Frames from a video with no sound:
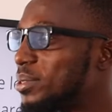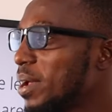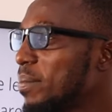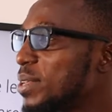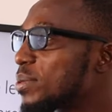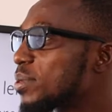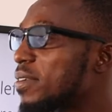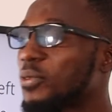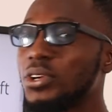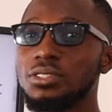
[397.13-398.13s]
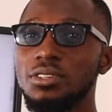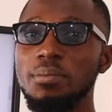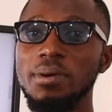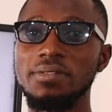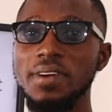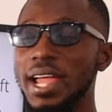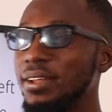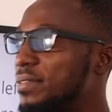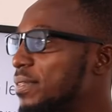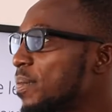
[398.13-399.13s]
Join me as we solve question number 5.
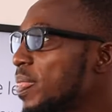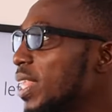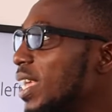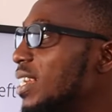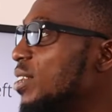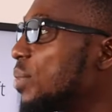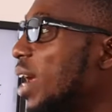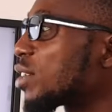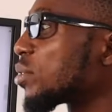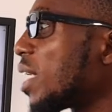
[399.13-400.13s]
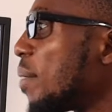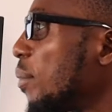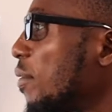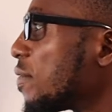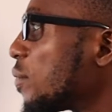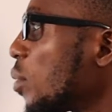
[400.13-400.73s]
In the reaction above,